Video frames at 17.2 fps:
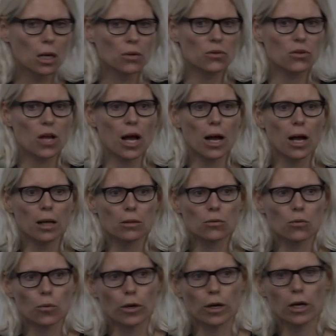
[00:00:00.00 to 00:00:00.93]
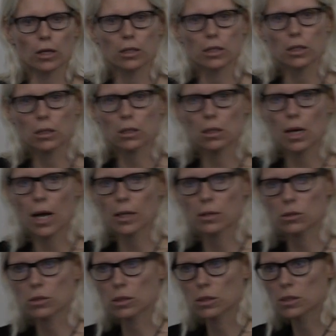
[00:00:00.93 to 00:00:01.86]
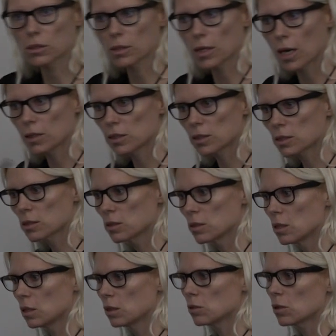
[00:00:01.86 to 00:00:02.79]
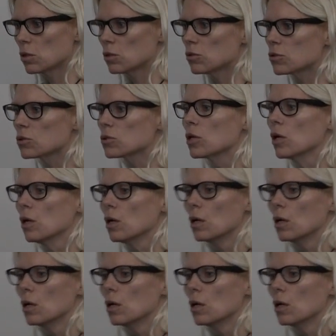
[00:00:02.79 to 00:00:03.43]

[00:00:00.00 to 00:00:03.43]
where he actually started seeing those